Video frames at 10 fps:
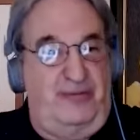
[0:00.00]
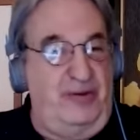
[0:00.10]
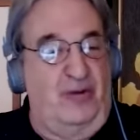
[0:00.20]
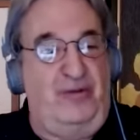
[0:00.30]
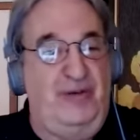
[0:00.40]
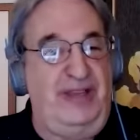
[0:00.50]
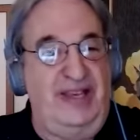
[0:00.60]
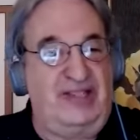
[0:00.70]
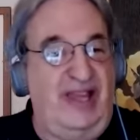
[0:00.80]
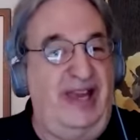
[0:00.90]
50
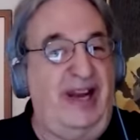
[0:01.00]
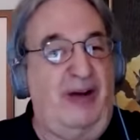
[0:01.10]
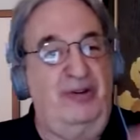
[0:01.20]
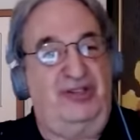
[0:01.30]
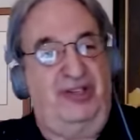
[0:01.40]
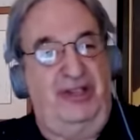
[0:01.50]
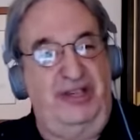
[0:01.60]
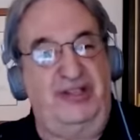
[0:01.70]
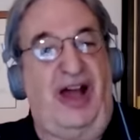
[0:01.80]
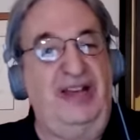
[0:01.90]
years later, I was in
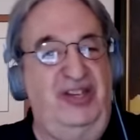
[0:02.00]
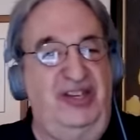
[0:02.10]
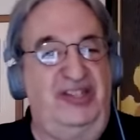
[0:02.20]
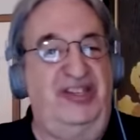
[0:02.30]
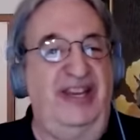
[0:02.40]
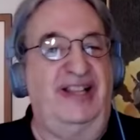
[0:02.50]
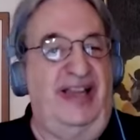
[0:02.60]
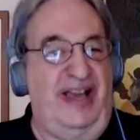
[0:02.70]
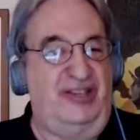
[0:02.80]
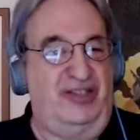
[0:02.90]
these IGC
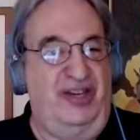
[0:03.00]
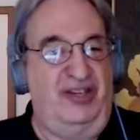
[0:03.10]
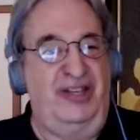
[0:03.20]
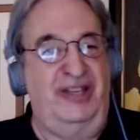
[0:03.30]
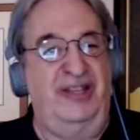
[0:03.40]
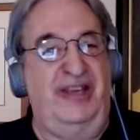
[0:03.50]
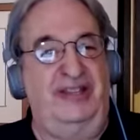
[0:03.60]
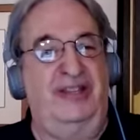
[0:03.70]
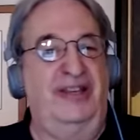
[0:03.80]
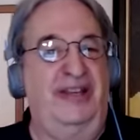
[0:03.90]
classes
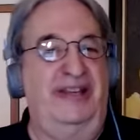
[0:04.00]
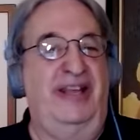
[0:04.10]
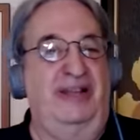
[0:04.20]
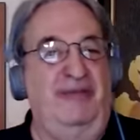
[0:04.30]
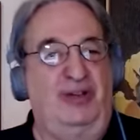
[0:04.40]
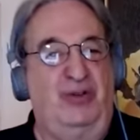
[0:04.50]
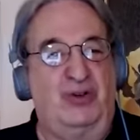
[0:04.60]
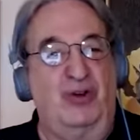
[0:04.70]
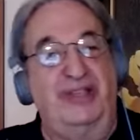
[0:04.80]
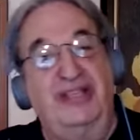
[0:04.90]
in elementary
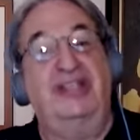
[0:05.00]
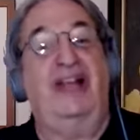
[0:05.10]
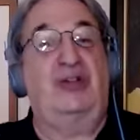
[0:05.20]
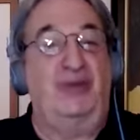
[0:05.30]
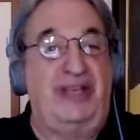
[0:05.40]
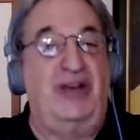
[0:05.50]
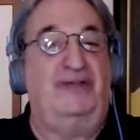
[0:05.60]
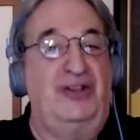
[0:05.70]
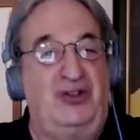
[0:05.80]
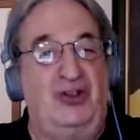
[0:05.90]
school, the intellectually
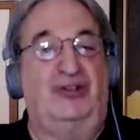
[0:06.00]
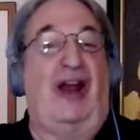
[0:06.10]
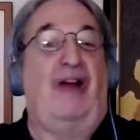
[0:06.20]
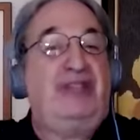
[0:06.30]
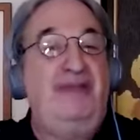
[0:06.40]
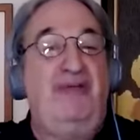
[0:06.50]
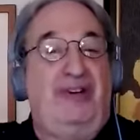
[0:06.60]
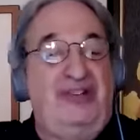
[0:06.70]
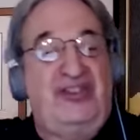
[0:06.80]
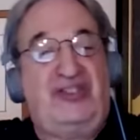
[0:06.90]
gifted children. I was going to be one
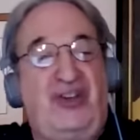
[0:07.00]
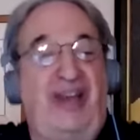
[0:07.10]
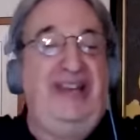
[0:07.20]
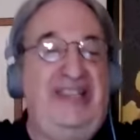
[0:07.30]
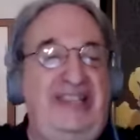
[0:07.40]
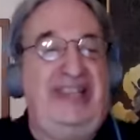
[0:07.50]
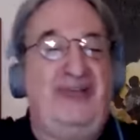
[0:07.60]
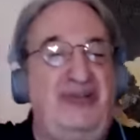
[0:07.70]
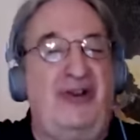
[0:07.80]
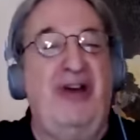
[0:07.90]
of society's
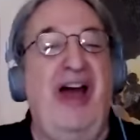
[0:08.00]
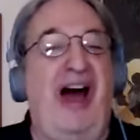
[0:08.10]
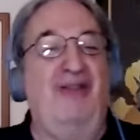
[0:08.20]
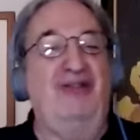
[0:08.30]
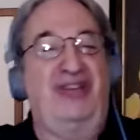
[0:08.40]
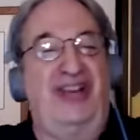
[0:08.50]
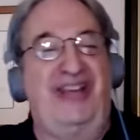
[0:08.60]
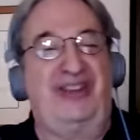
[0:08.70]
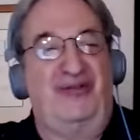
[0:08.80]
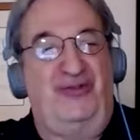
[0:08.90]
leaders. I was going to
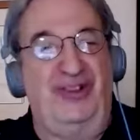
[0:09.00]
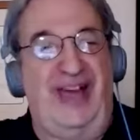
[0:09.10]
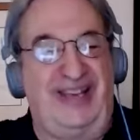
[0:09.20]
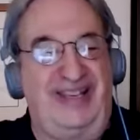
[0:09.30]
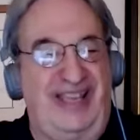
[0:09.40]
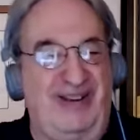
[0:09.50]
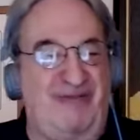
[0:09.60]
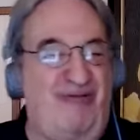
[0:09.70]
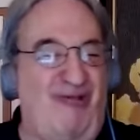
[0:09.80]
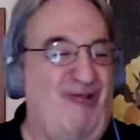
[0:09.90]
get the full
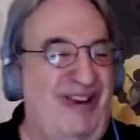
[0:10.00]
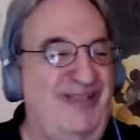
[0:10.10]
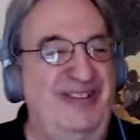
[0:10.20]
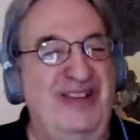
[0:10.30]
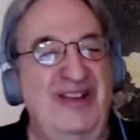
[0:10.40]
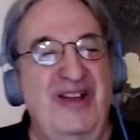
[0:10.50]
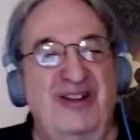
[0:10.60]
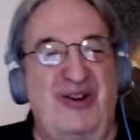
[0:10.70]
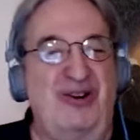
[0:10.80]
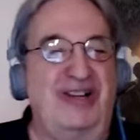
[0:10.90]
academic program and
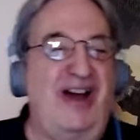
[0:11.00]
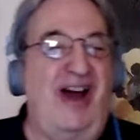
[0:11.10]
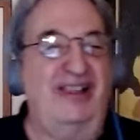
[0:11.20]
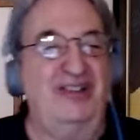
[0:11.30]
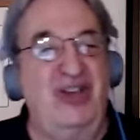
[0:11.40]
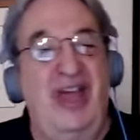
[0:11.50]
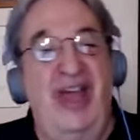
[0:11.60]
go to college.